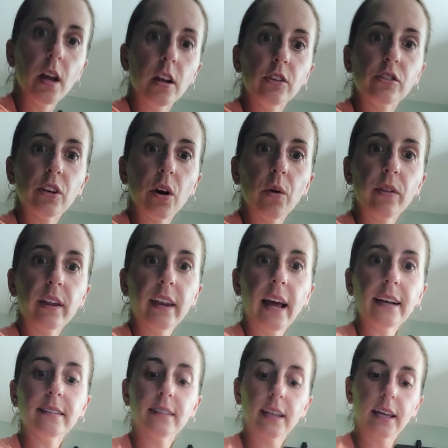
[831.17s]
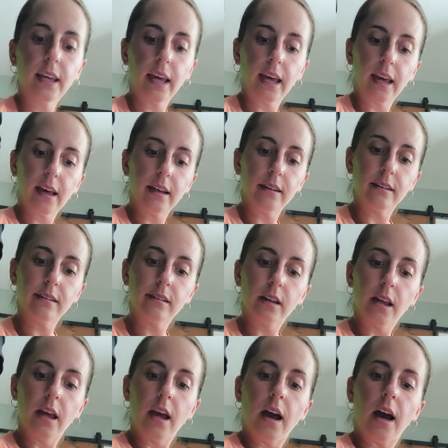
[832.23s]
So the next thing is
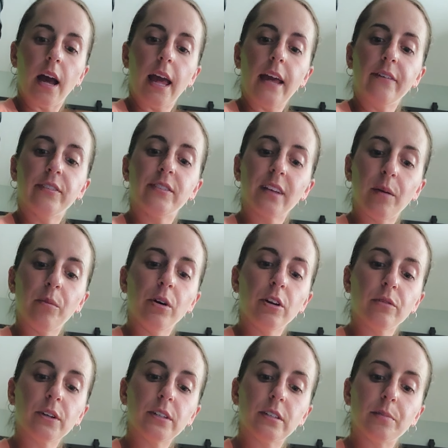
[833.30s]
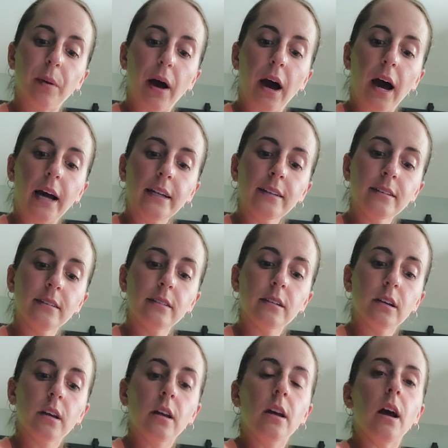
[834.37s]
if someone responds,
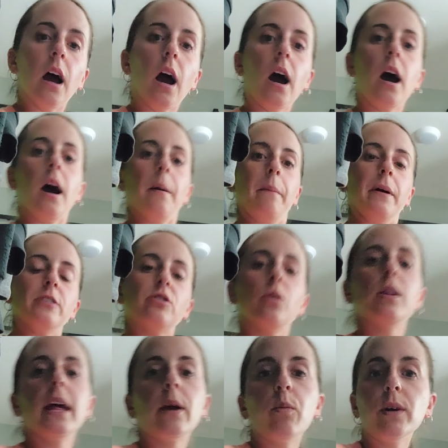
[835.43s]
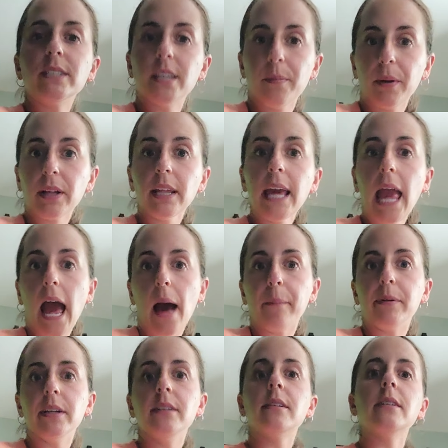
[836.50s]
so like what typically
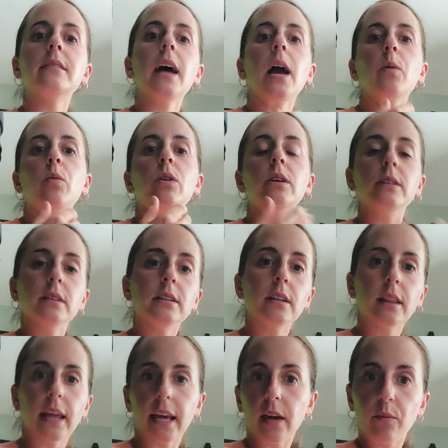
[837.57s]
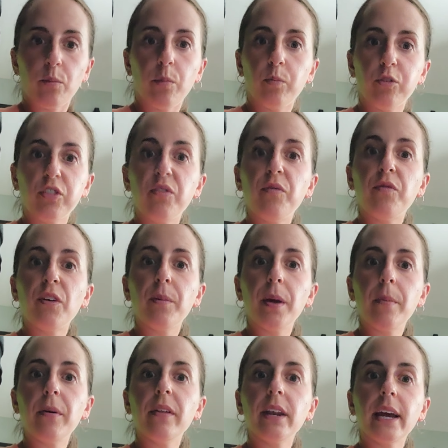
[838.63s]
happens is I will like, for
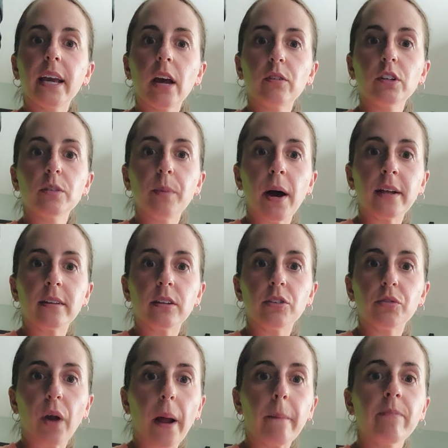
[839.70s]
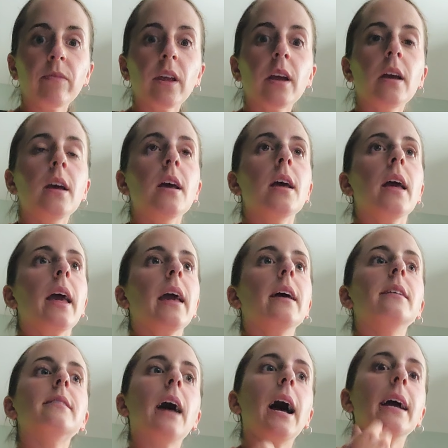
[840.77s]
people that I get responses from,
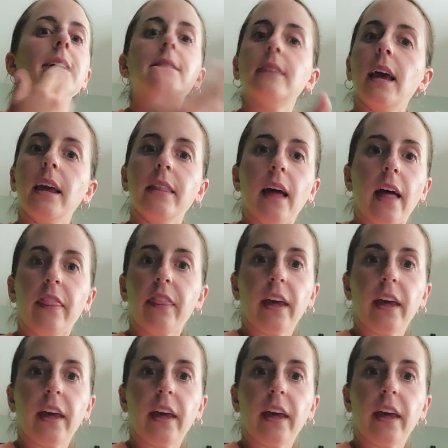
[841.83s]
is I say that